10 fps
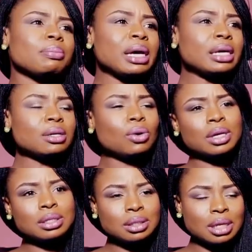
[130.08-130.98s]
my
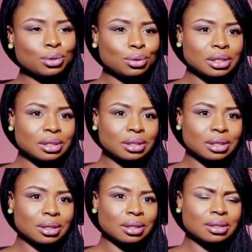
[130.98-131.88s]
younger sister noticed
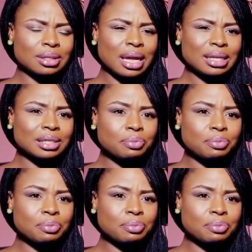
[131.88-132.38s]
a slight